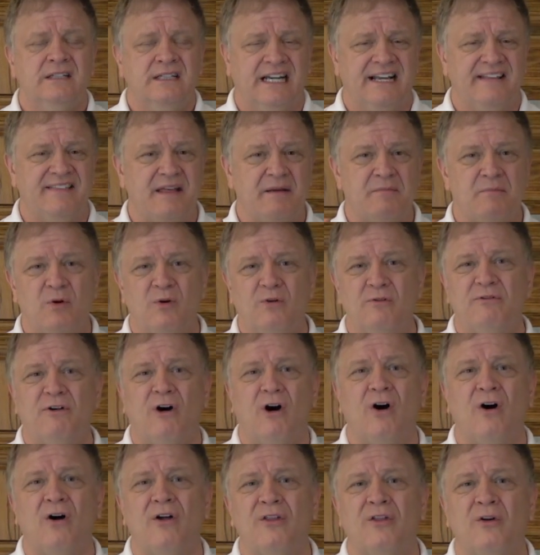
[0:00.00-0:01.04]
and they move
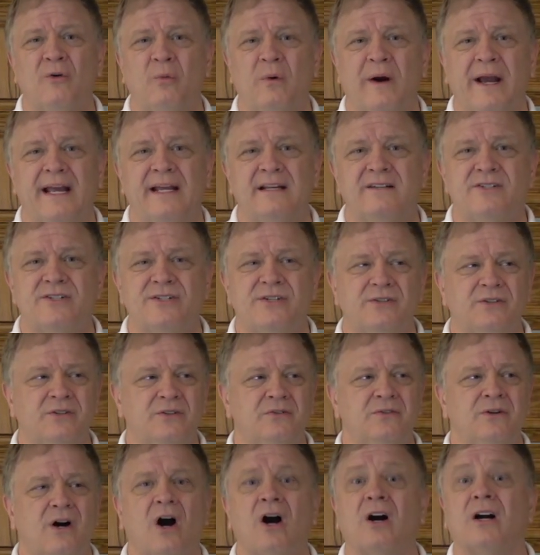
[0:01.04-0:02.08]
all the way
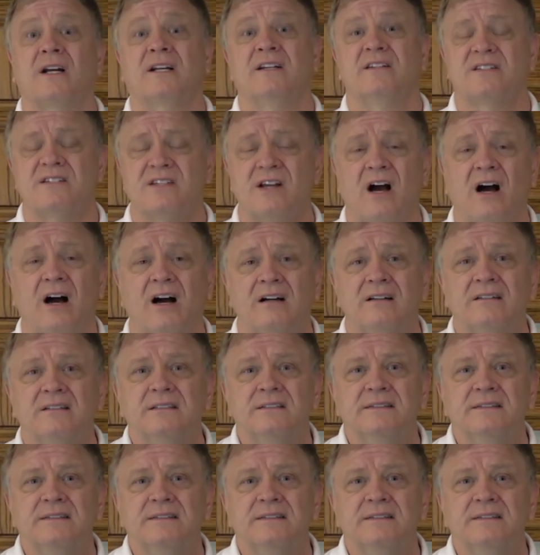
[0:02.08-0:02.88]
to Arkansas,